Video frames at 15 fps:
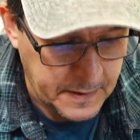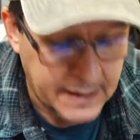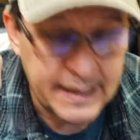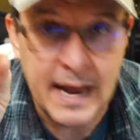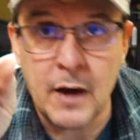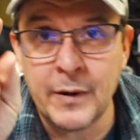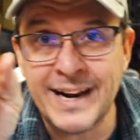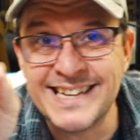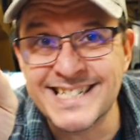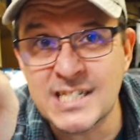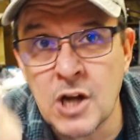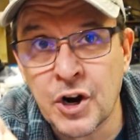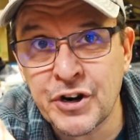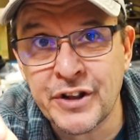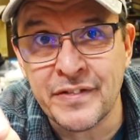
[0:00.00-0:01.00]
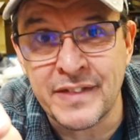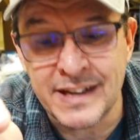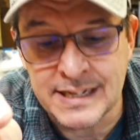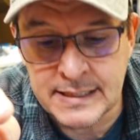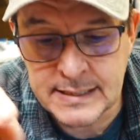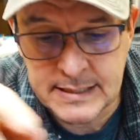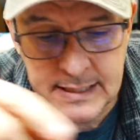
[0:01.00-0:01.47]
Now when I started
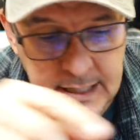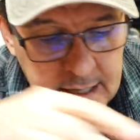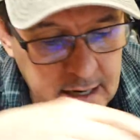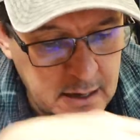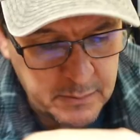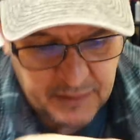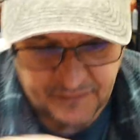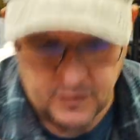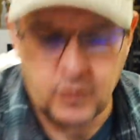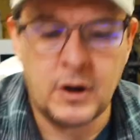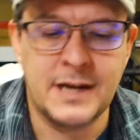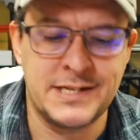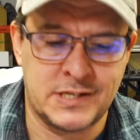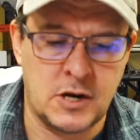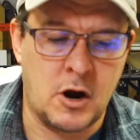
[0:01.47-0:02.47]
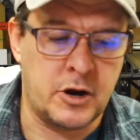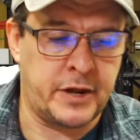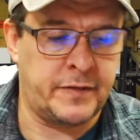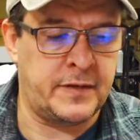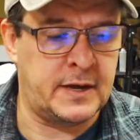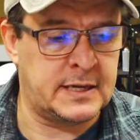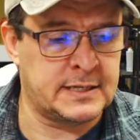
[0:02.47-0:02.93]
this, before I
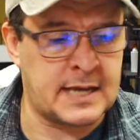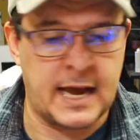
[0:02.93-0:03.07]
started this,